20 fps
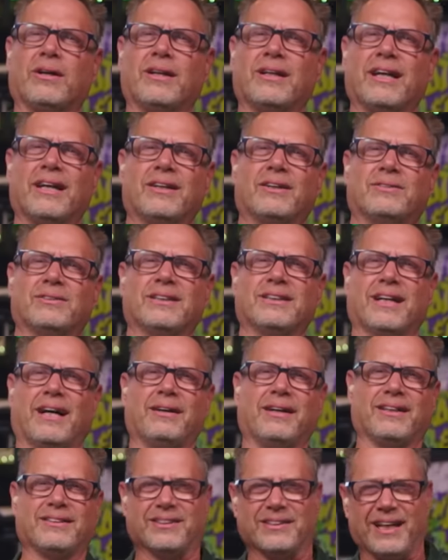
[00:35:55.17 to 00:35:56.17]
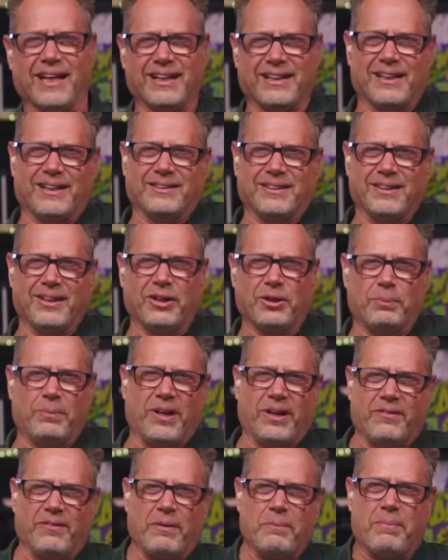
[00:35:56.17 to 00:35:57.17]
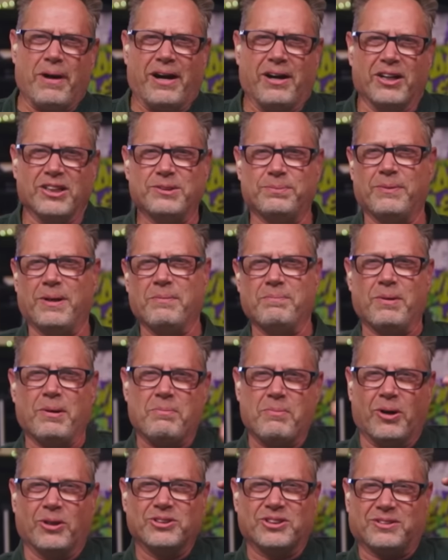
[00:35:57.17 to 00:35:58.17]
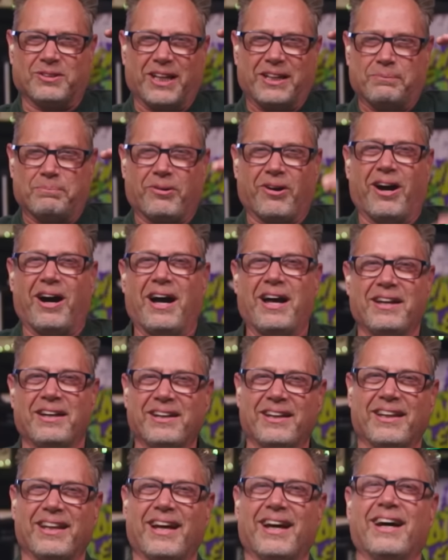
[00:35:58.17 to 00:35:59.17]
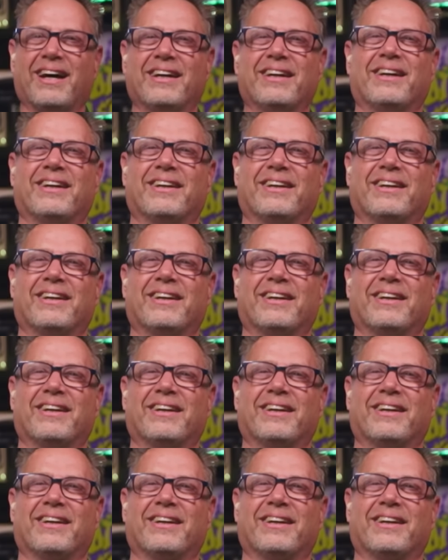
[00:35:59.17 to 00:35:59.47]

That has like a little bit of embarrassment, but mostly pride in that.